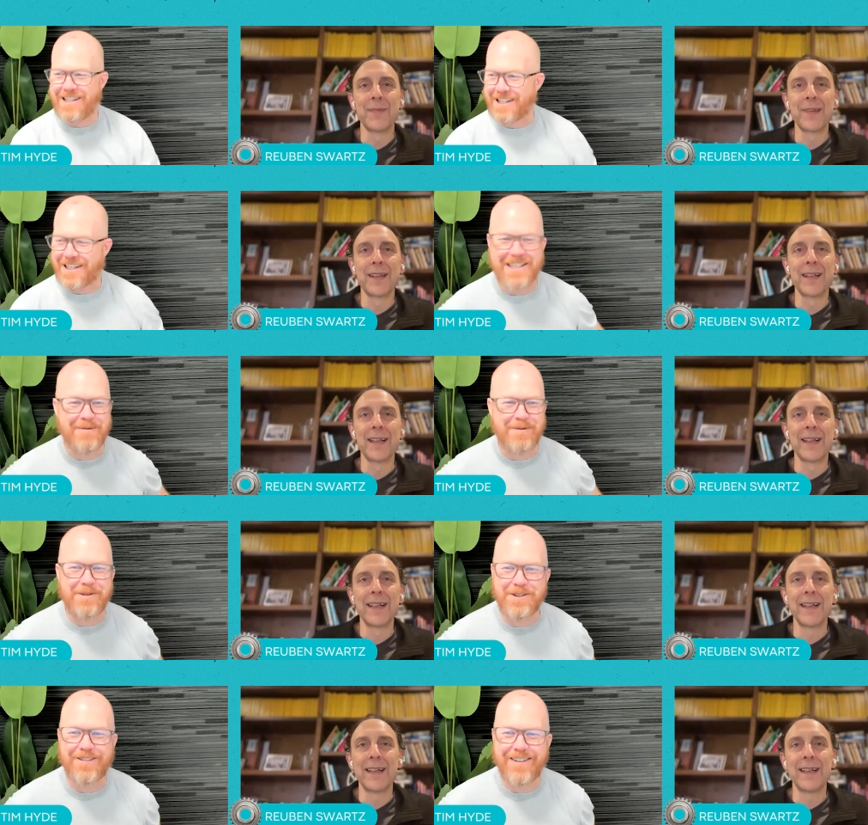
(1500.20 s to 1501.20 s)
Speaker 1: the uh, customer as
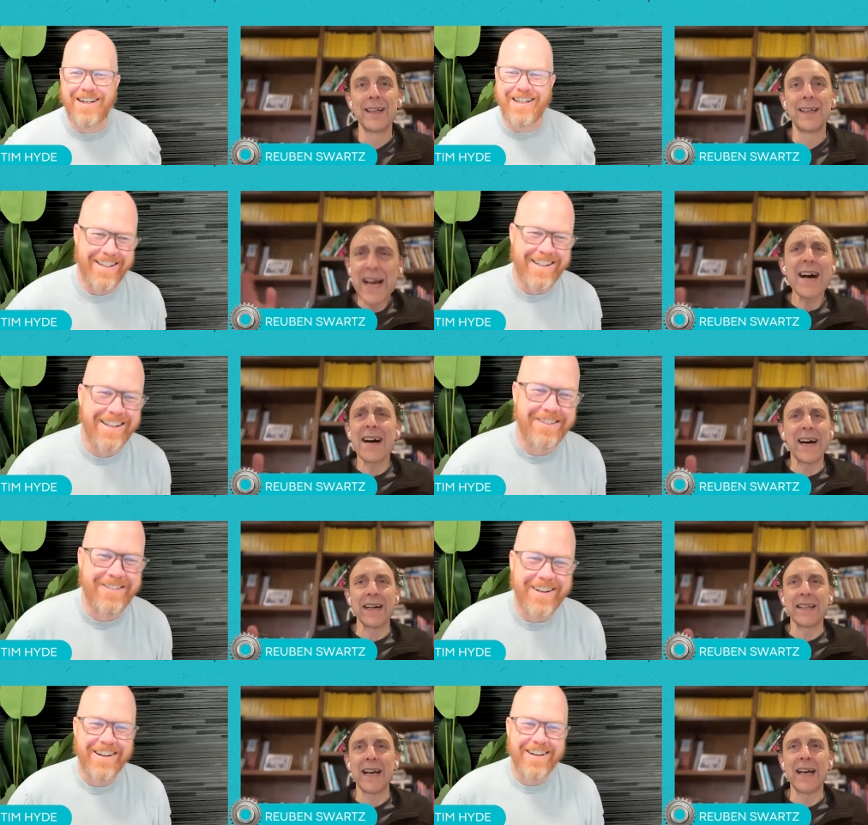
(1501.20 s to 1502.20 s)
well, right?
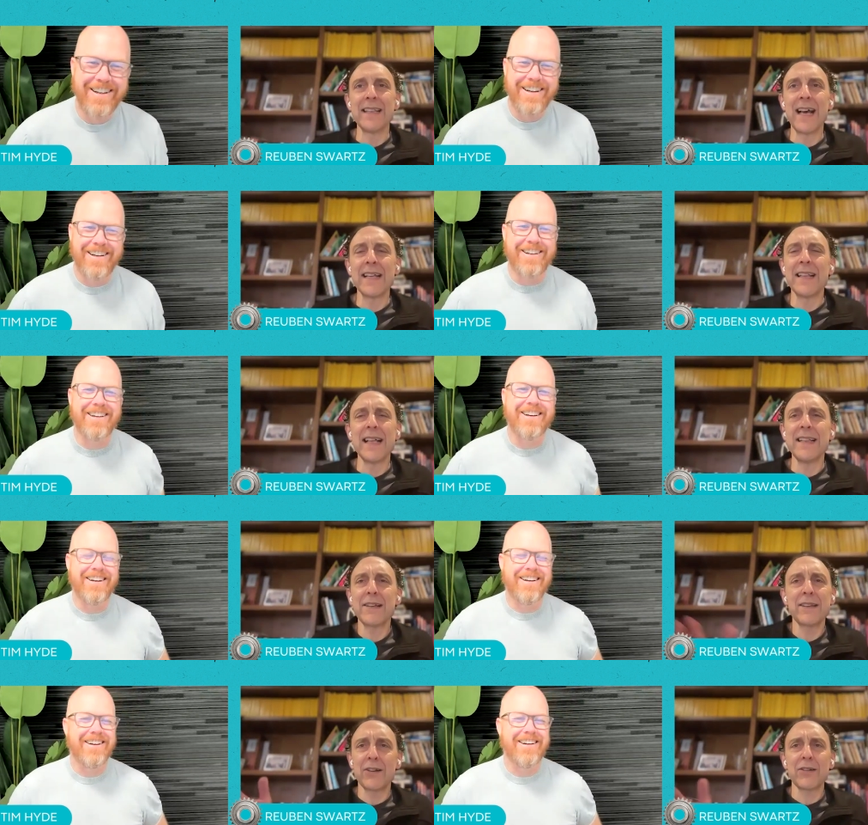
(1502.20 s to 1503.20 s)
Speaker 2: Yeah, and and then
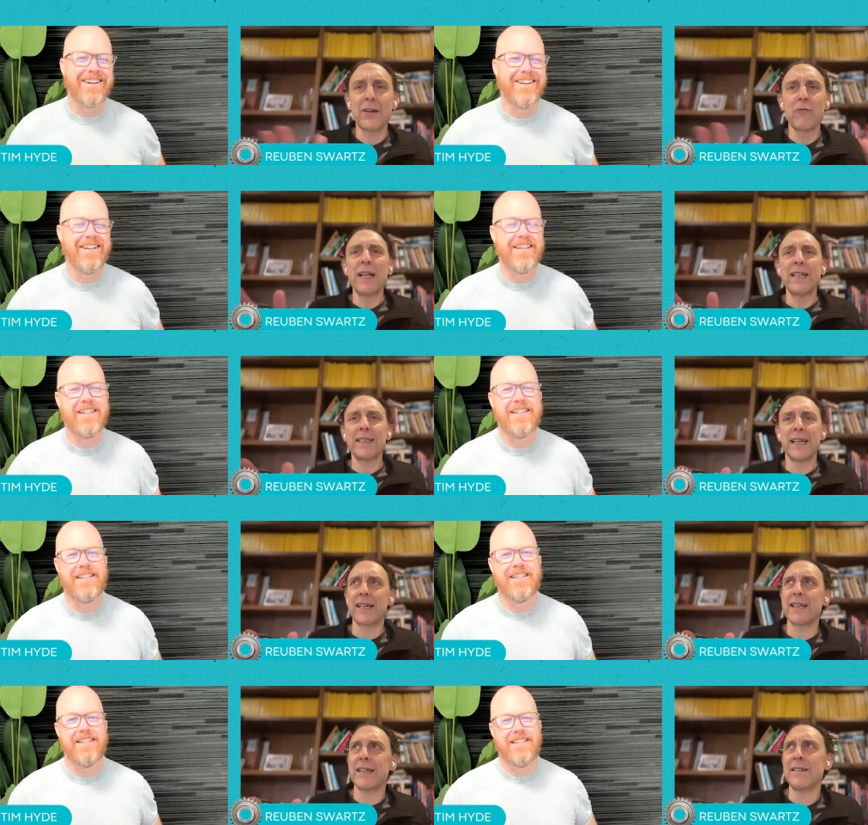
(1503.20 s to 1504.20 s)
they they're like, wait a
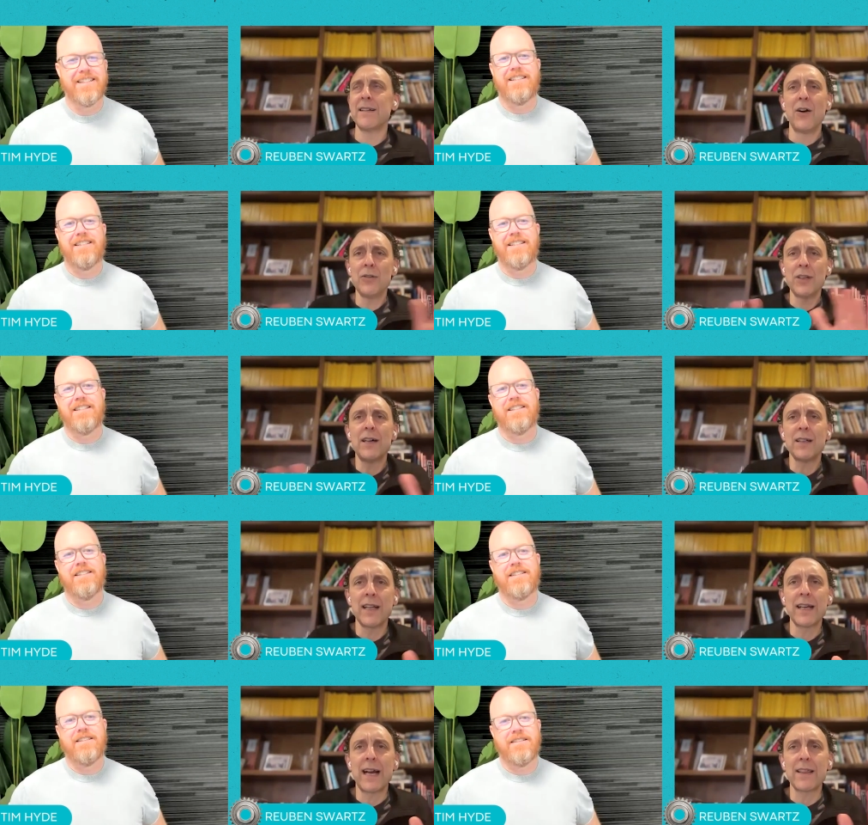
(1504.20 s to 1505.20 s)
second, hold on.
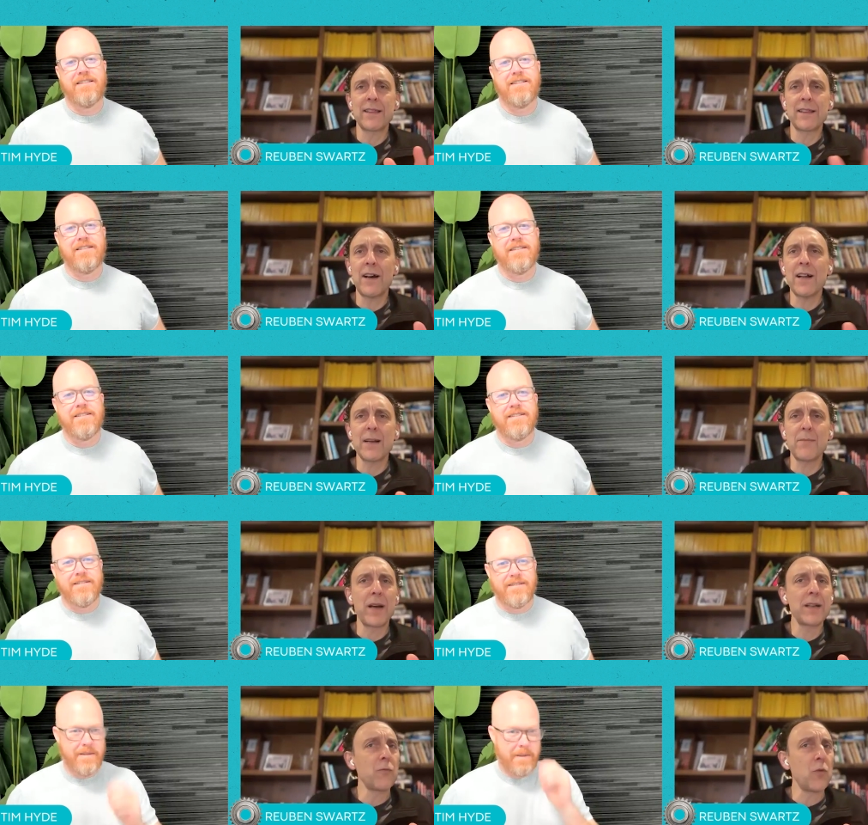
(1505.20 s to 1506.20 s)
Like I thought I
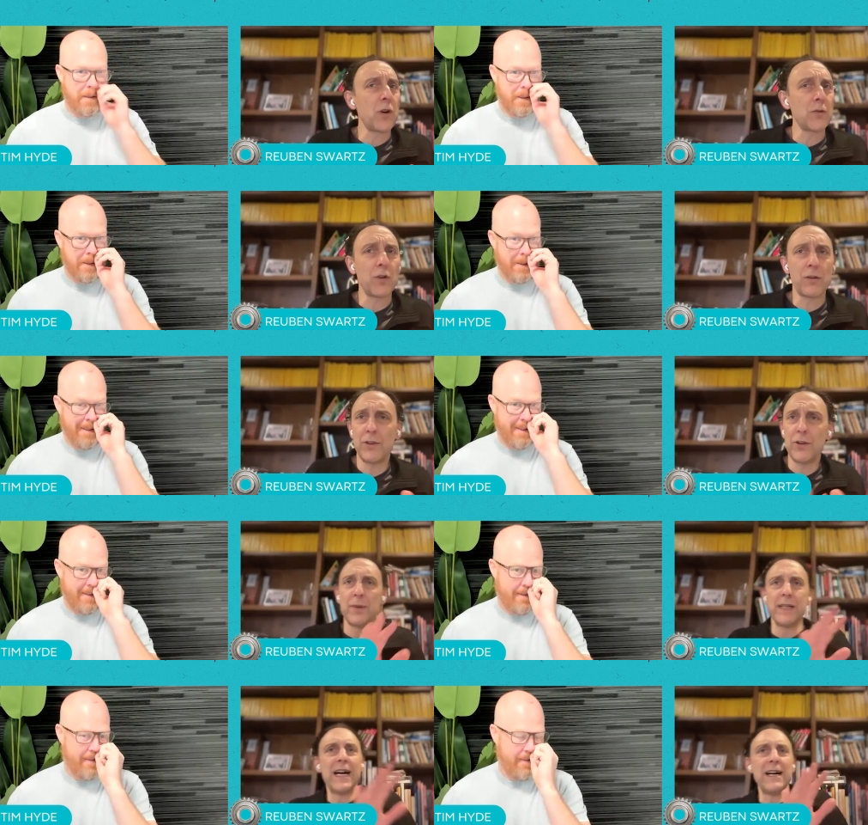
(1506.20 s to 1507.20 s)
might want to work with you,
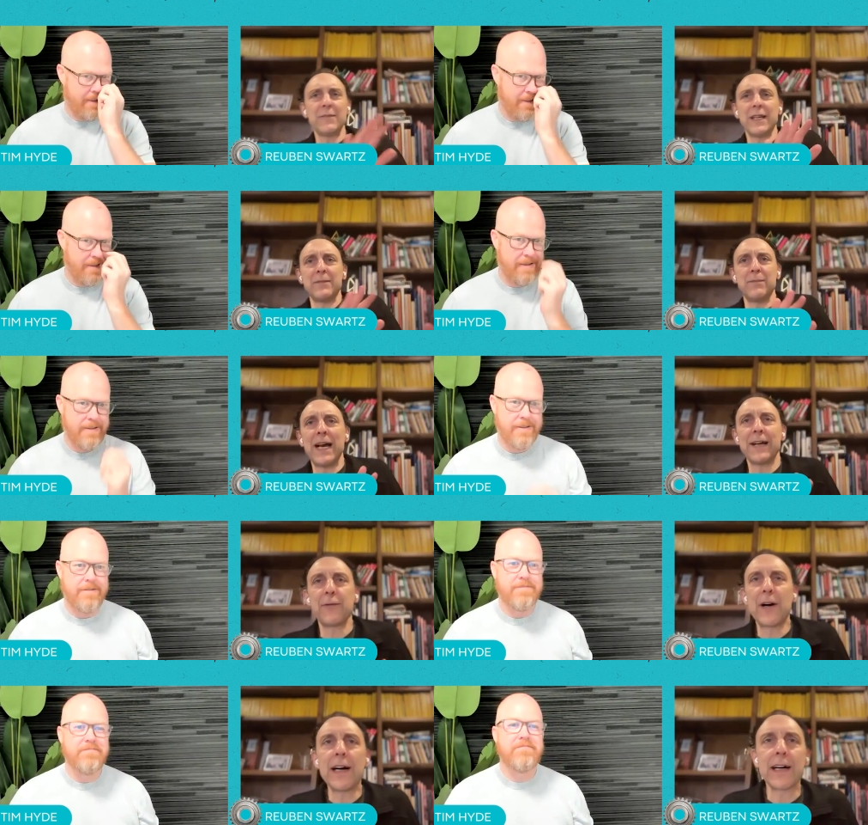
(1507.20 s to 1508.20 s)
but now I'm getting
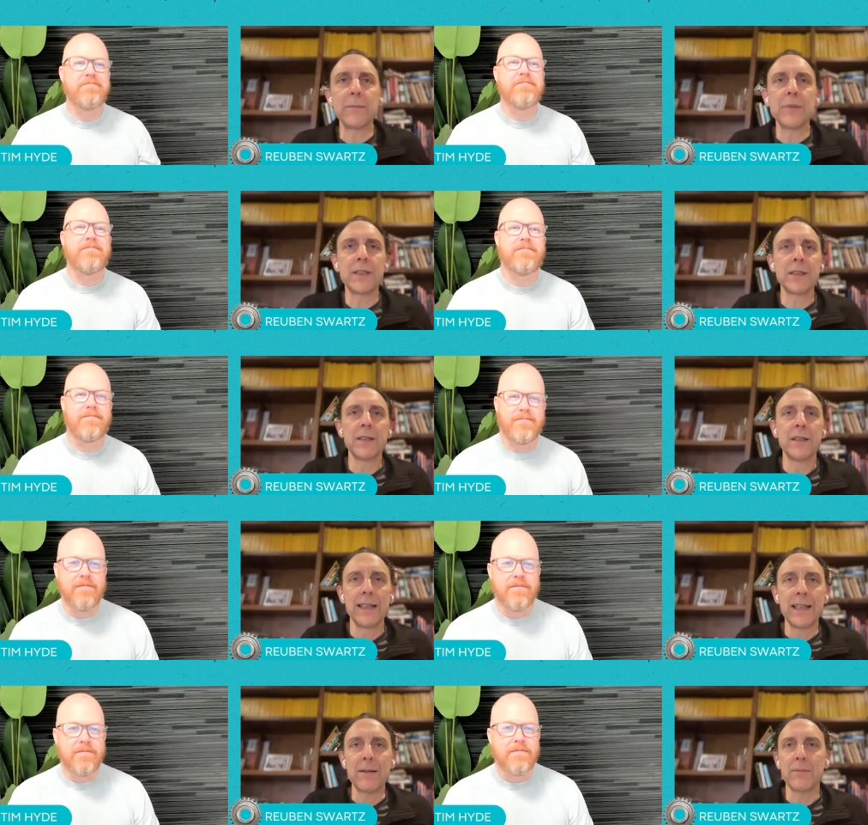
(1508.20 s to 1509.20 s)
bad vibes,
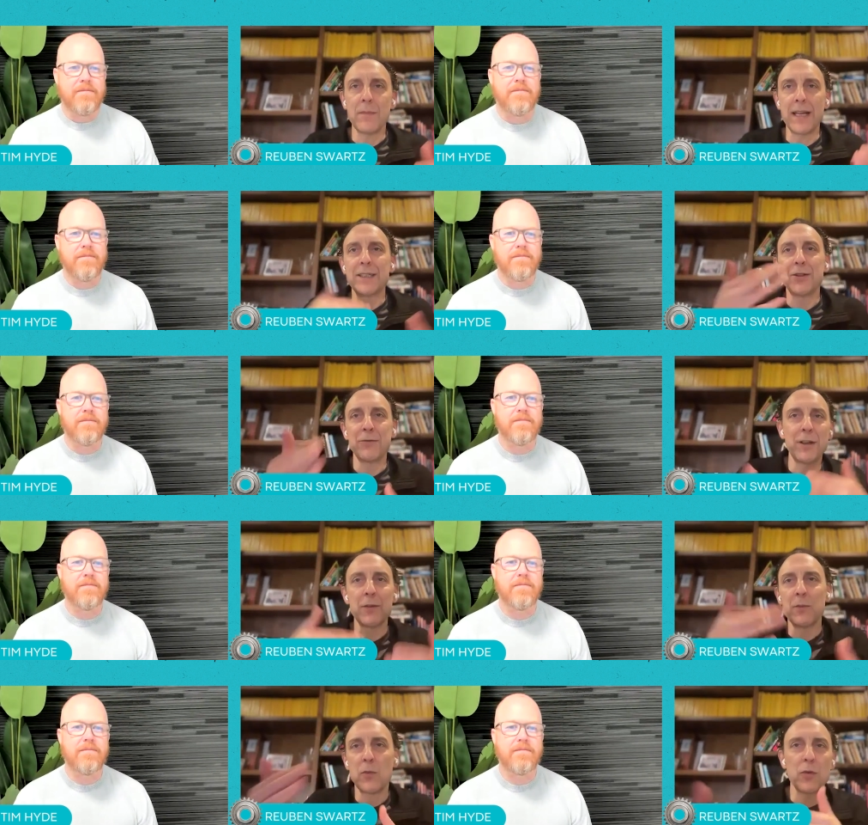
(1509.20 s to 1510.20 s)
and that makes you
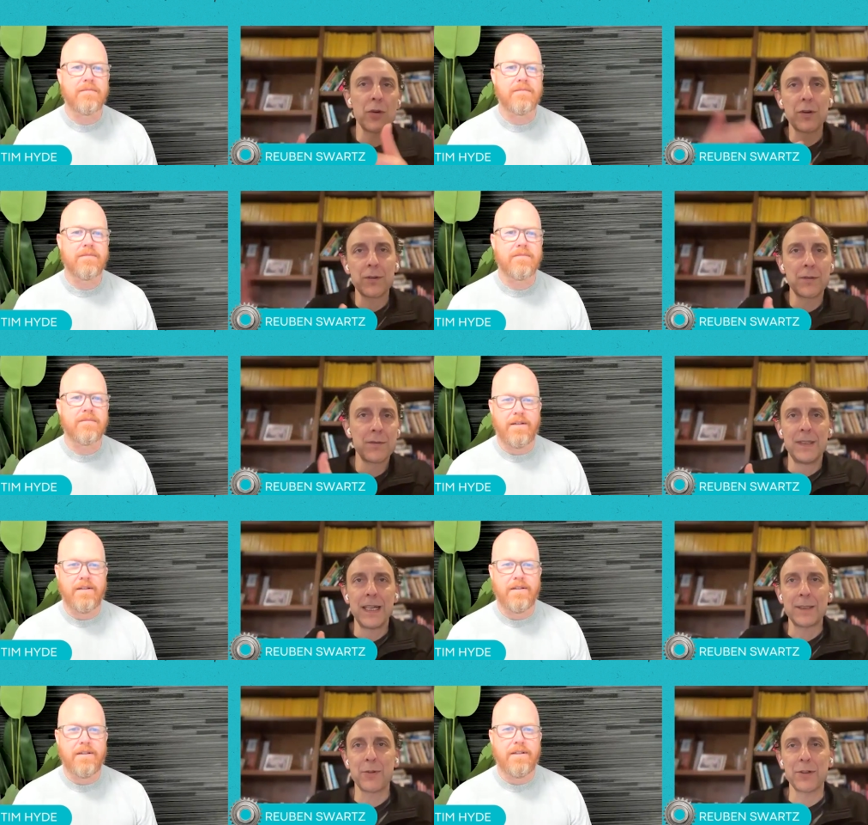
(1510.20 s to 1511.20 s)
even more
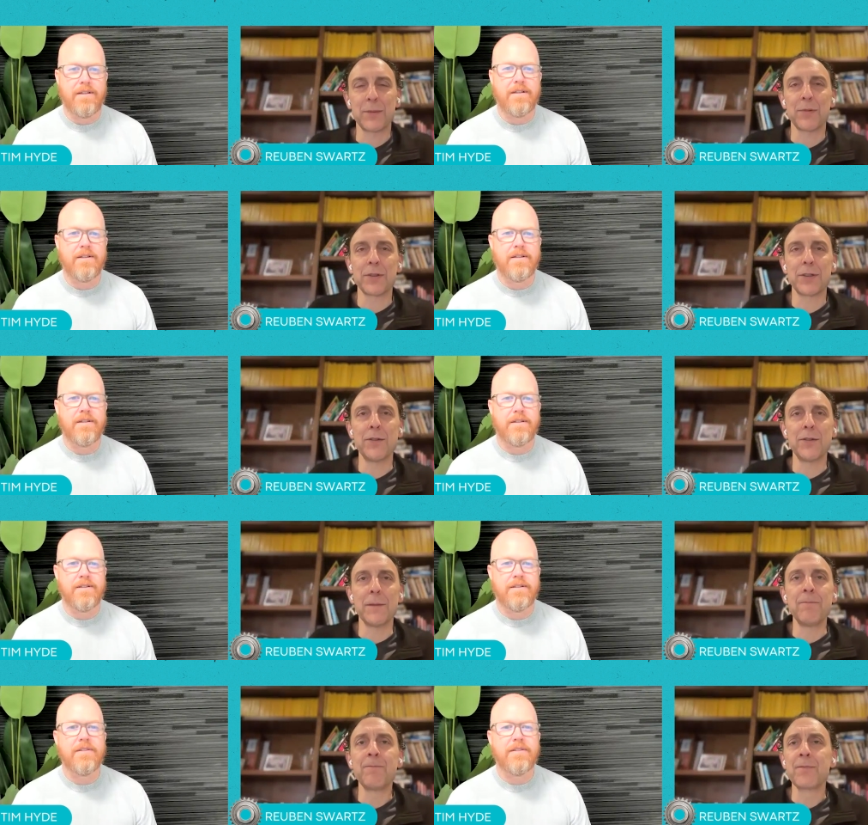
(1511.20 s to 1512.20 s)
desperate to pursue
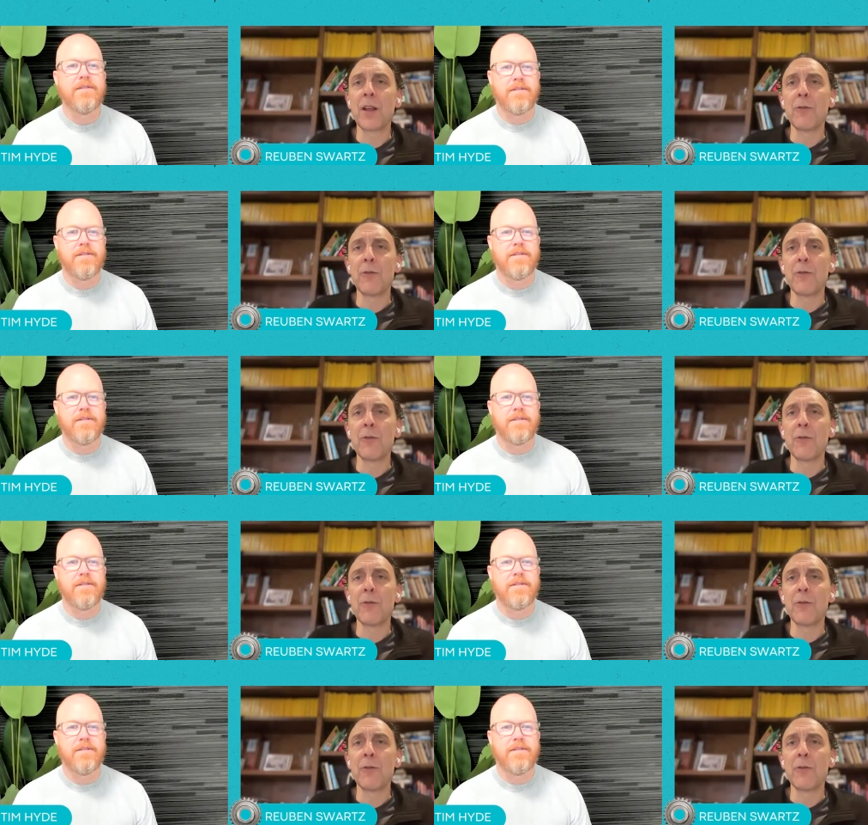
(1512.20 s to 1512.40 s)
them